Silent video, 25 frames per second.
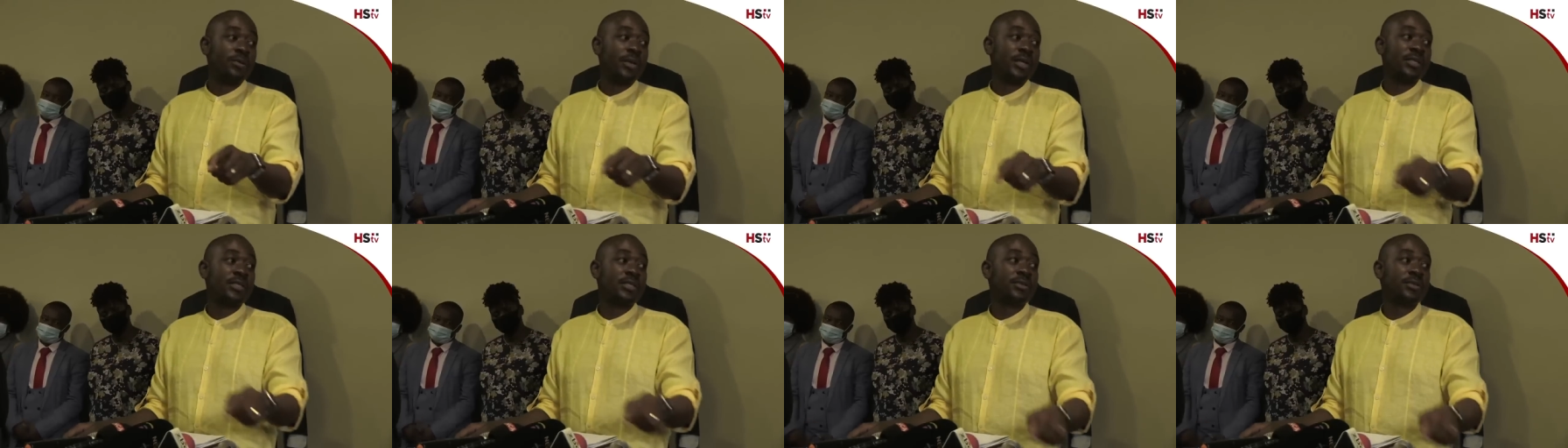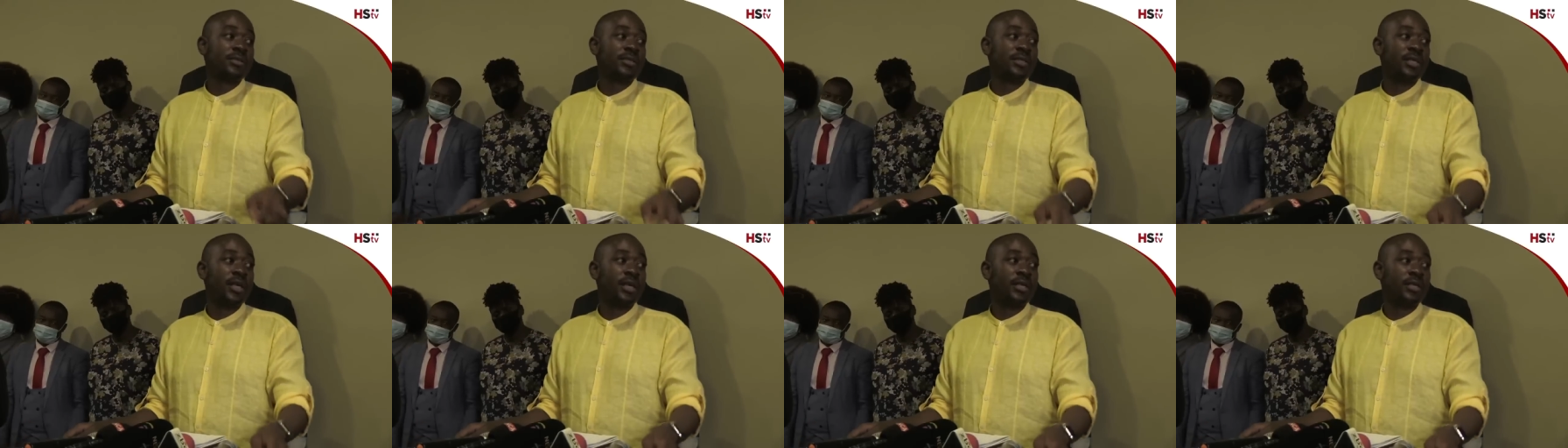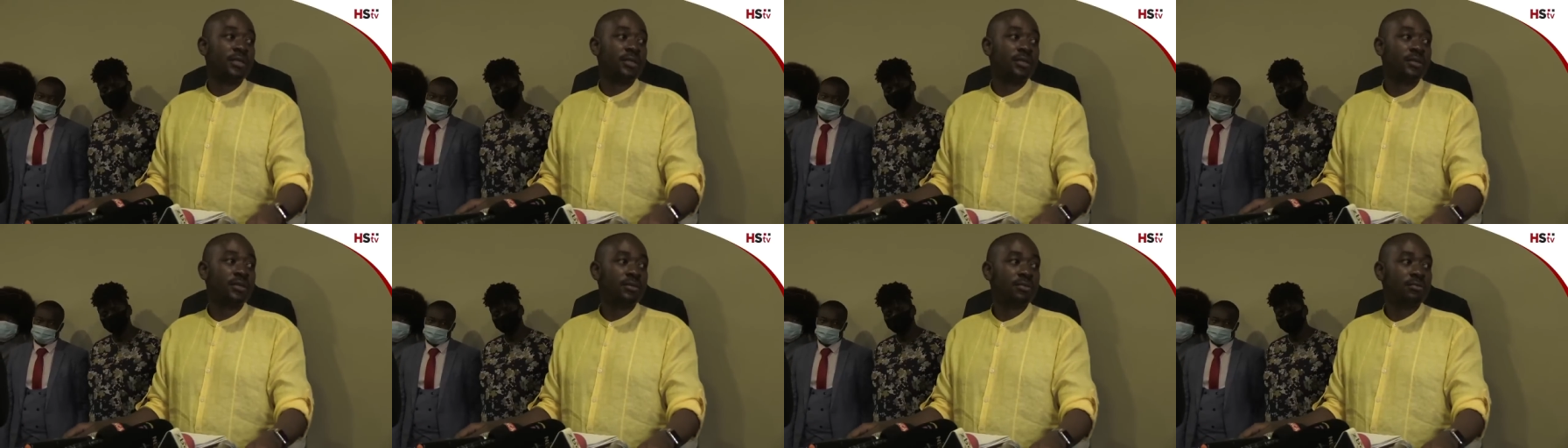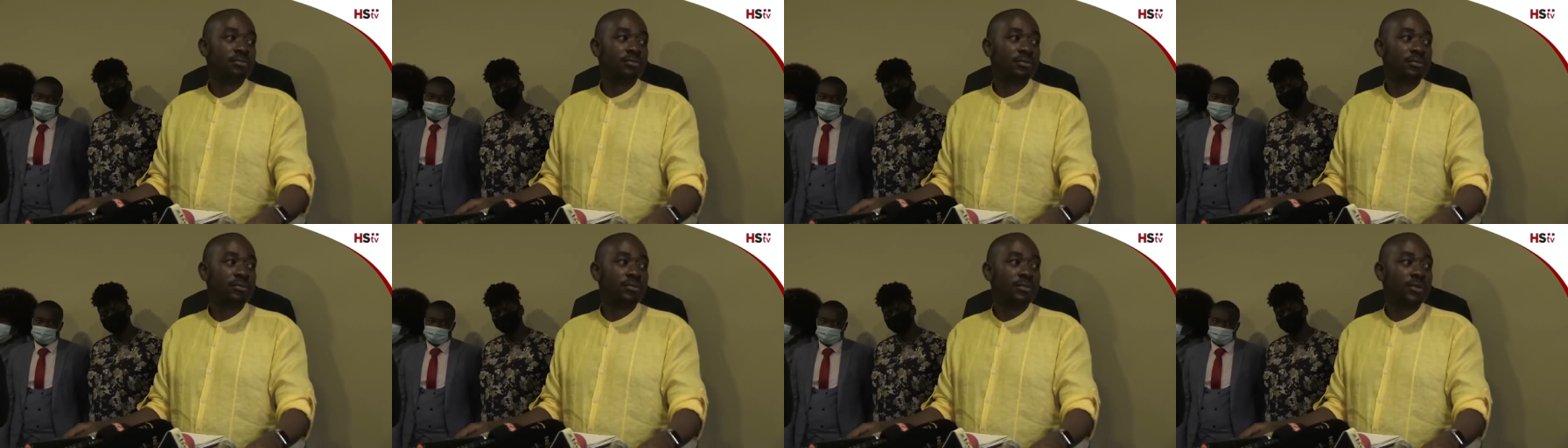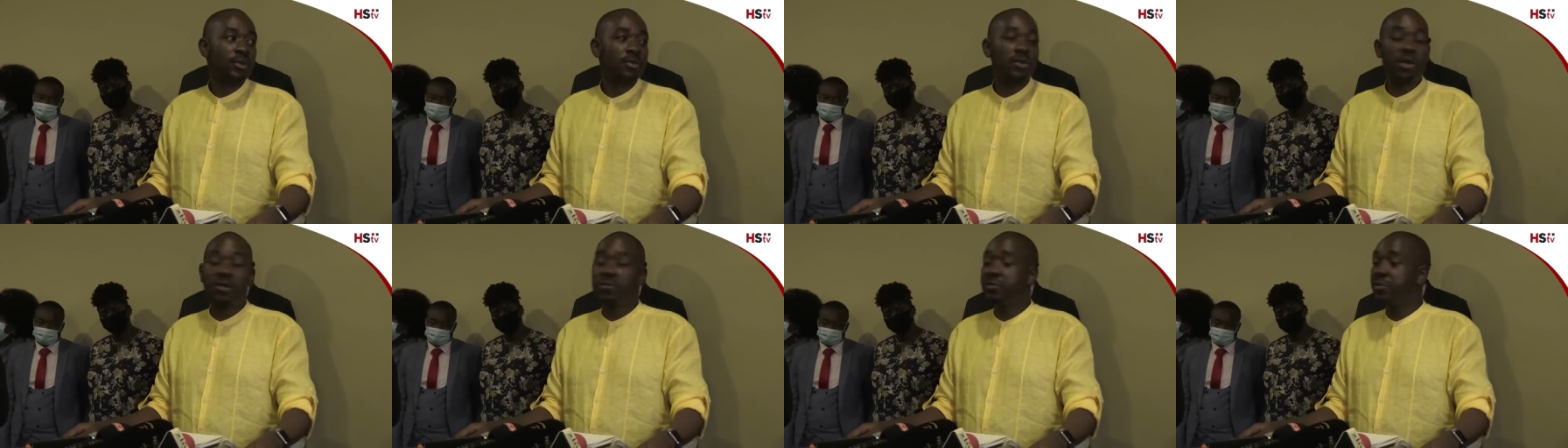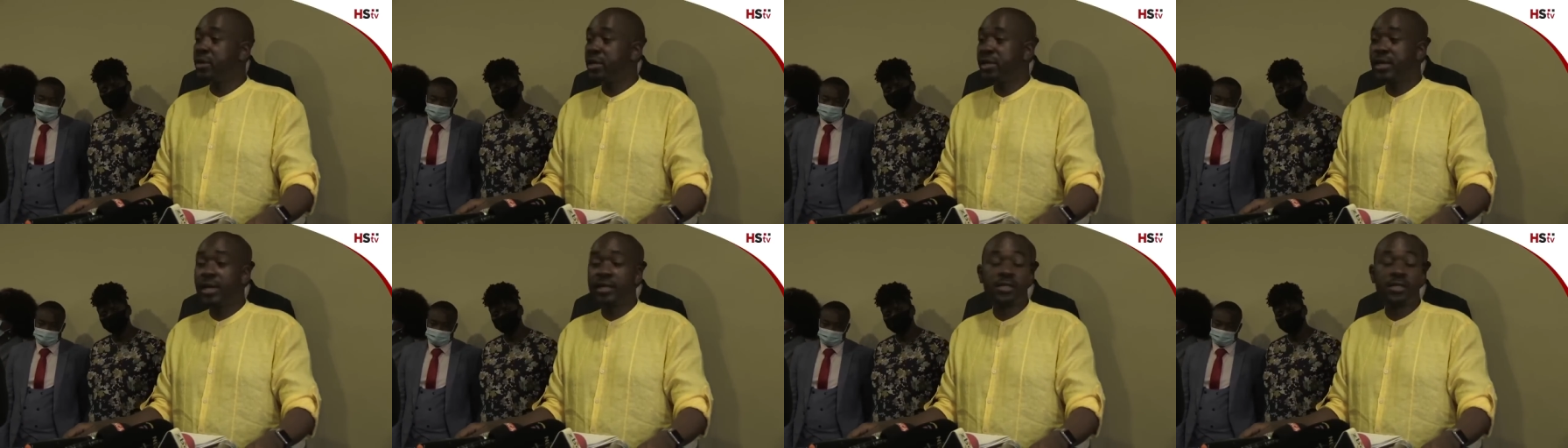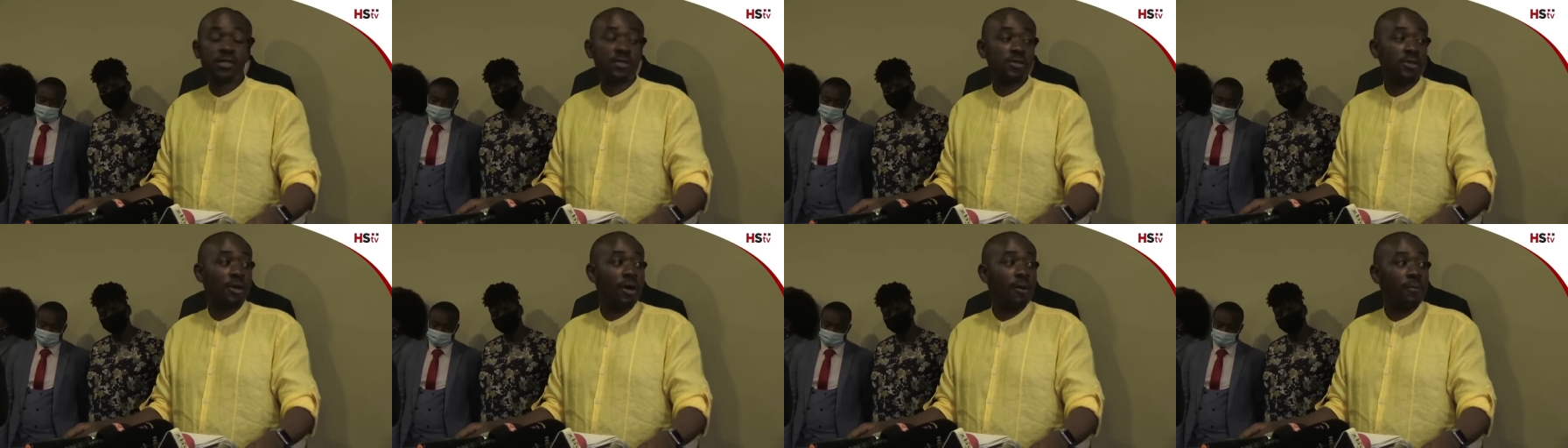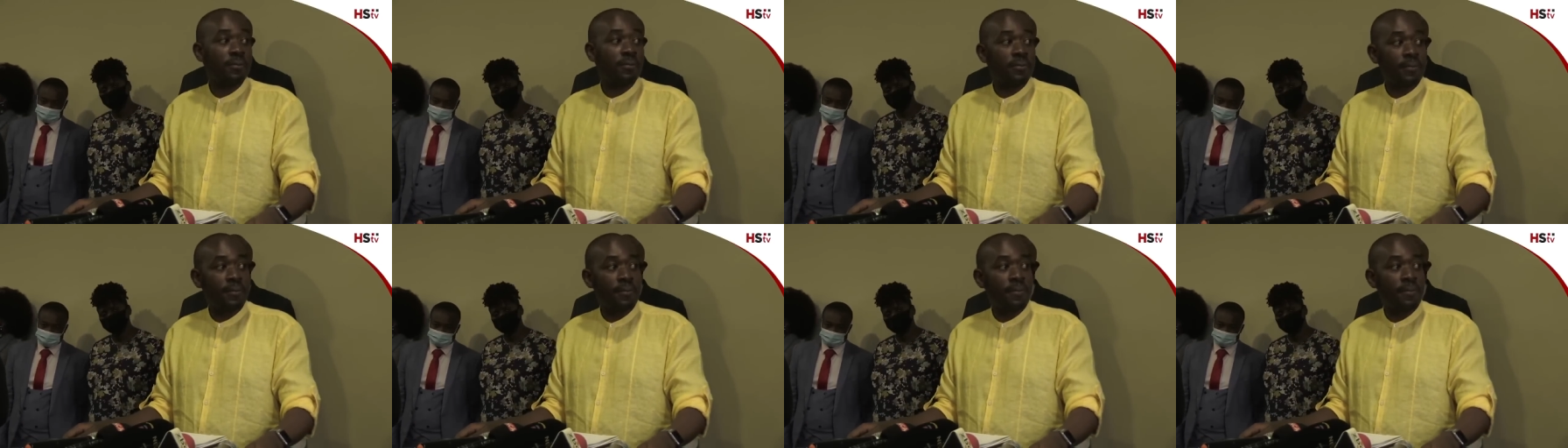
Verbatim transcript: We are still standing. We have weathered the storm.